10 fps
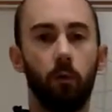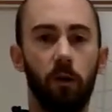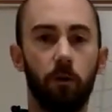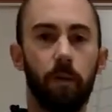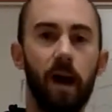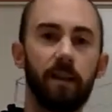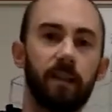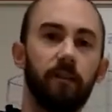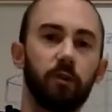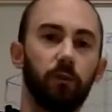on whether
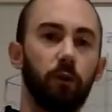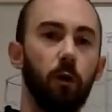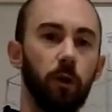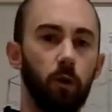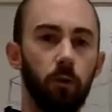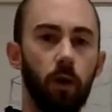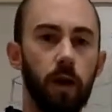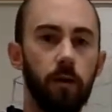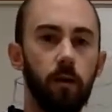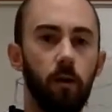positives are flowing one
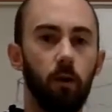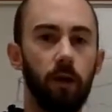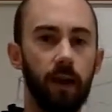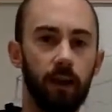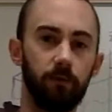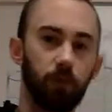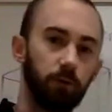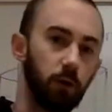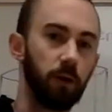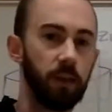way or negatives
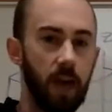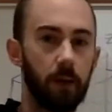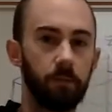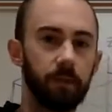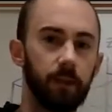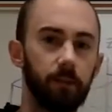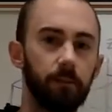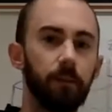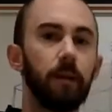are flowing the opposite.